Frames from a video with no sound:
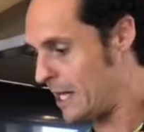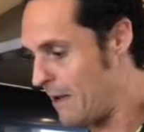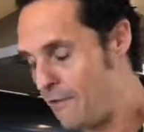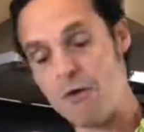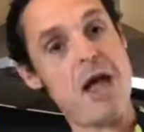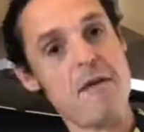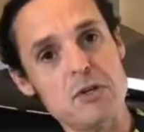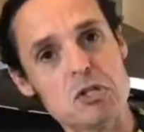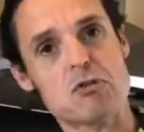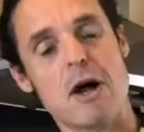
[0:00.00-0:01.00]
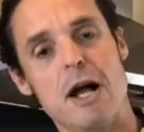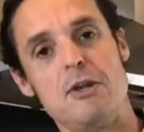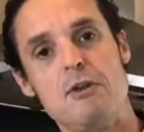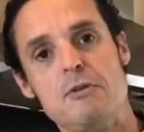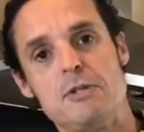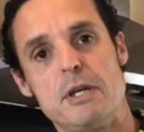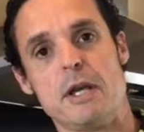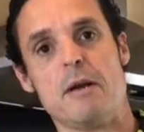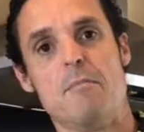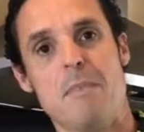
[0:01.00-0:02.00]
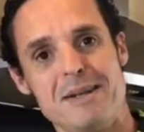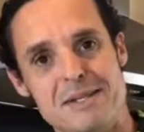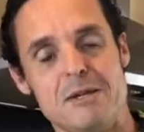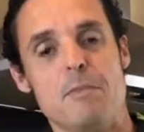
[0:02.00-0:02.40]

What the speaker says: if you haven't tried using mustard